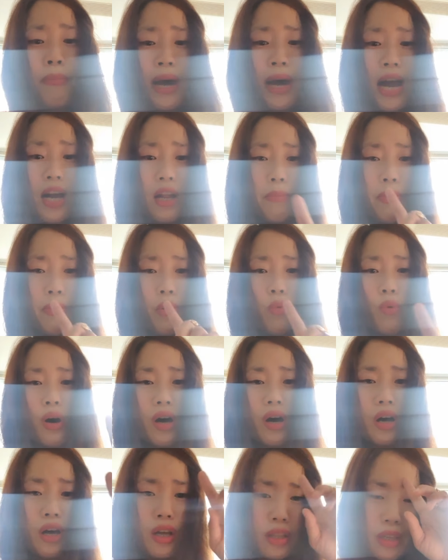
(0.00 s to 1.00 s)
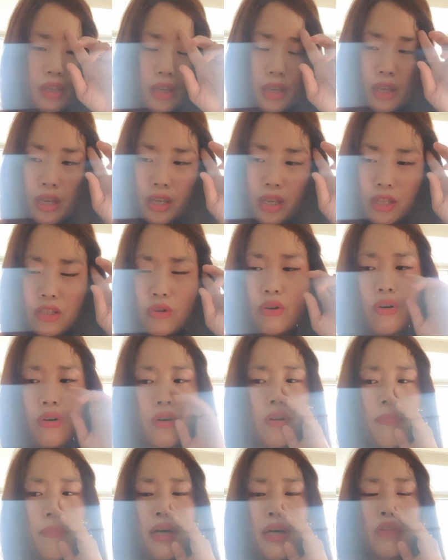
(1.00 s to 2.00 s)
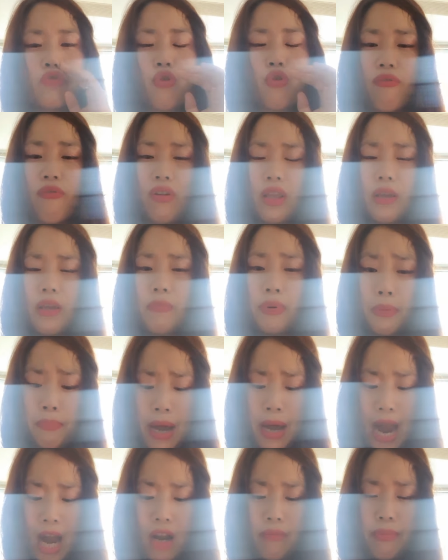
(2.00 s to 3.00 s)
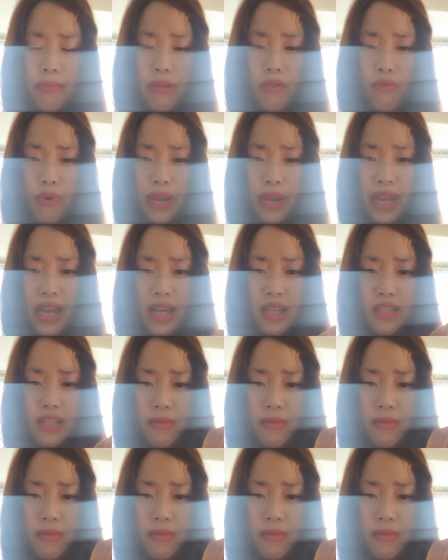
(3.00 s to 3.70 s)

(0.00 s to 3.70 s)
Pile number one is all about traveling, but pile number three is